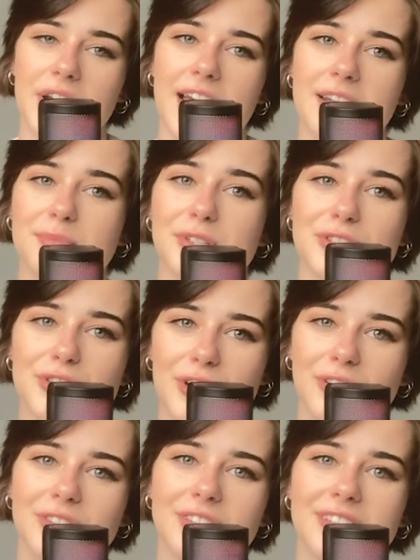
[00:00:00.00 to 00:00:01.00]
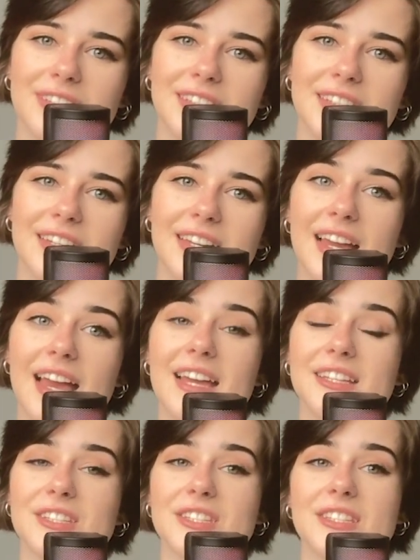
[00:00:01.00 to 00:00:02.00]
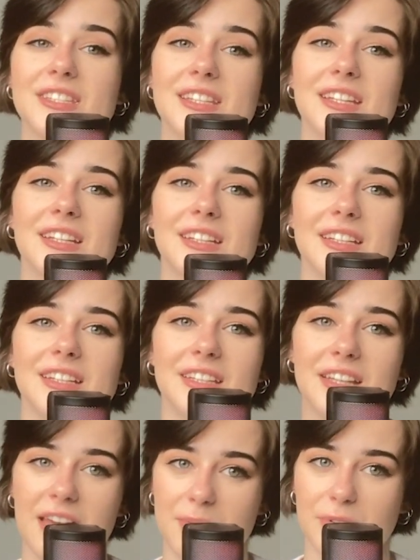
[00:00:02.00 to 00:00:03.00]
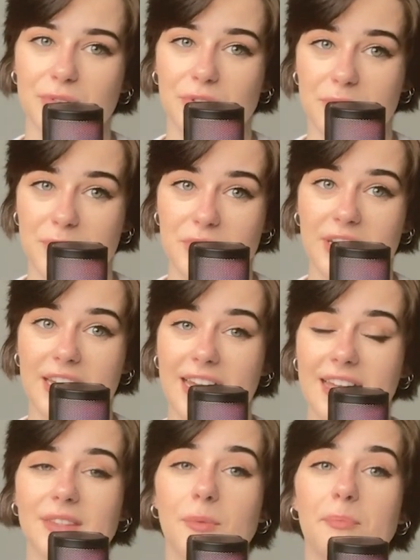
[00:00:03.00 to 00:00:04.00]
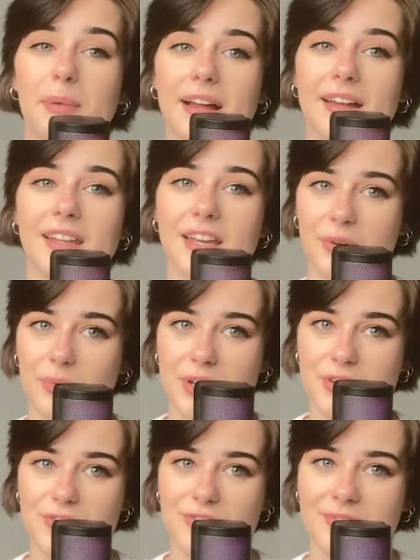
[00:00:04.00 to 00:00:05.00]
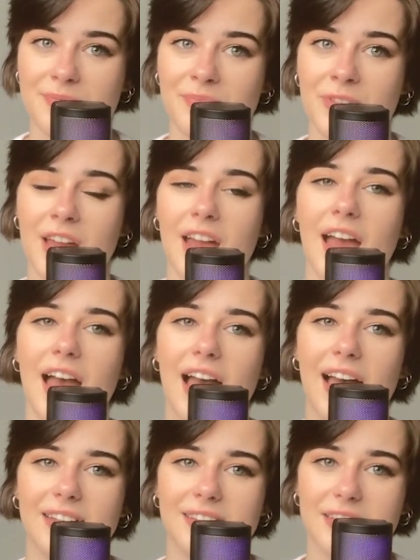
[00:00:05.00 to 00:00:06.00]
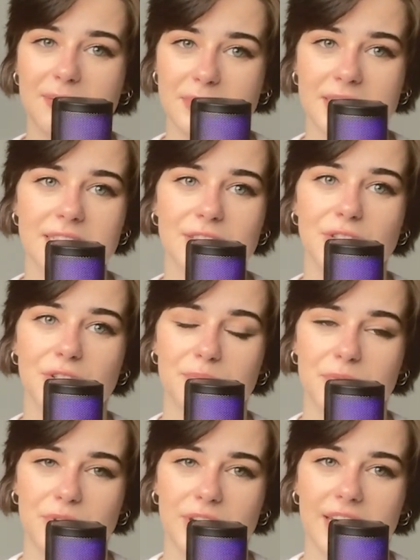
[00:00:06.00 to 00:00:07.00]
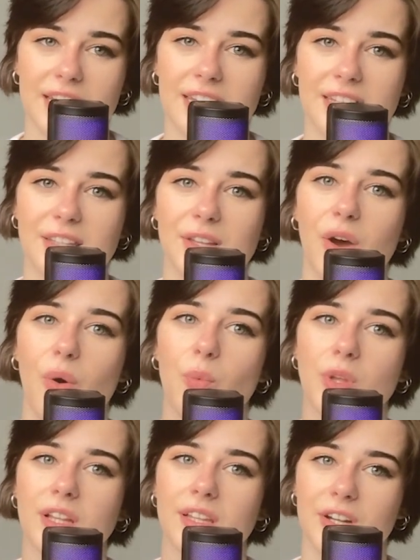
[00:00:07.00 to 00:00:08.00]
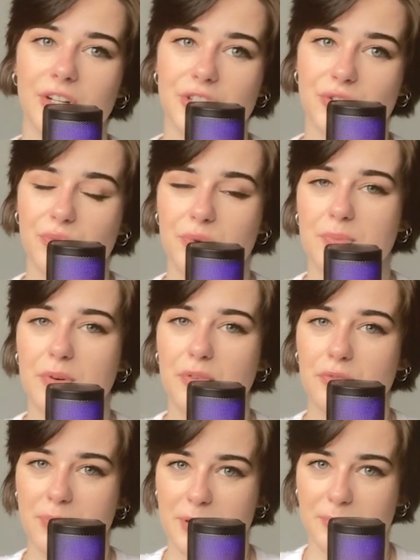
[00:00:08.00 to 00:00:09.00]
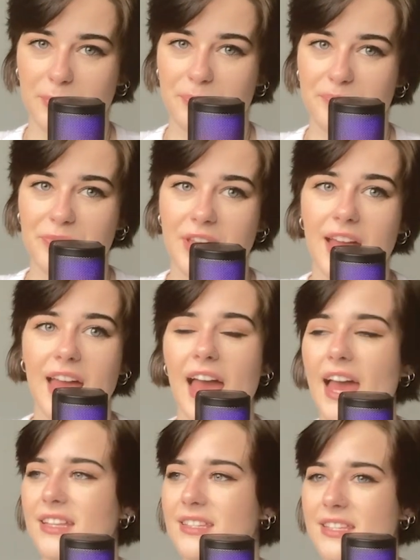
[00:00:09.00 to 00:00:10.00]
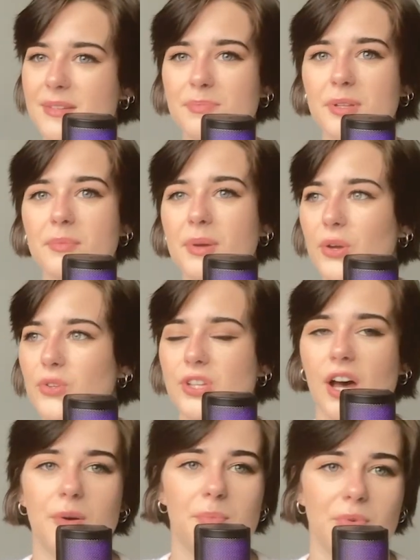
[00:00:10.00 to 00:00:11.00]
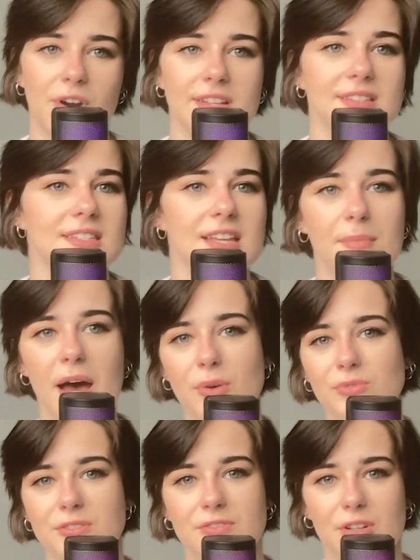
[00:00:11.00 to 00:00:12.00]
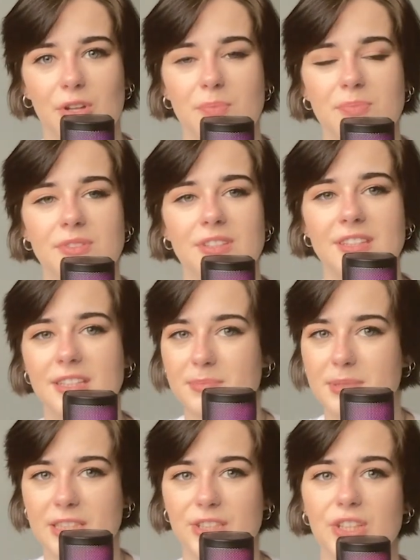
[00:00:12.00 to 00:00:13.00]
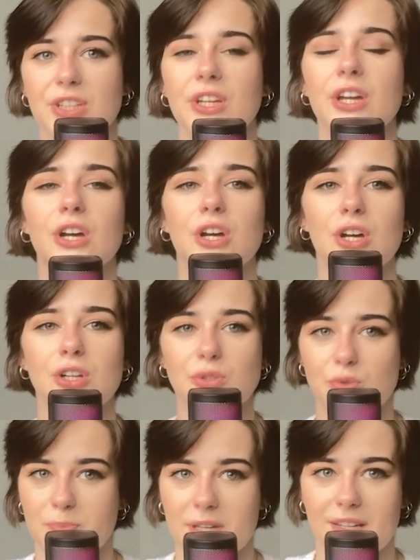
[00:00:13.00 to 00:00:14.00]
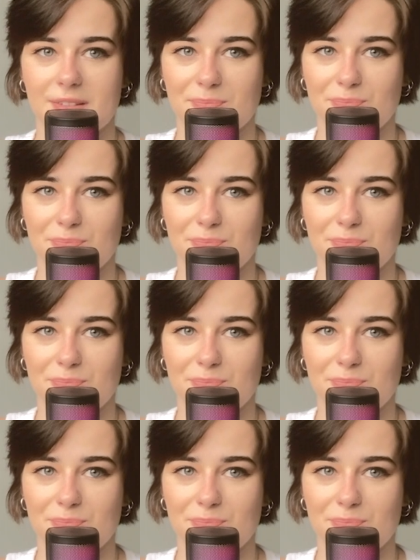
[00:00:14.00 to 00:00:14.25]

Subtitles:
animals don't, is the able to communicate by a language and the ability to communicate with a large group of people. It's simply because our brains somehow developed the ability to speak.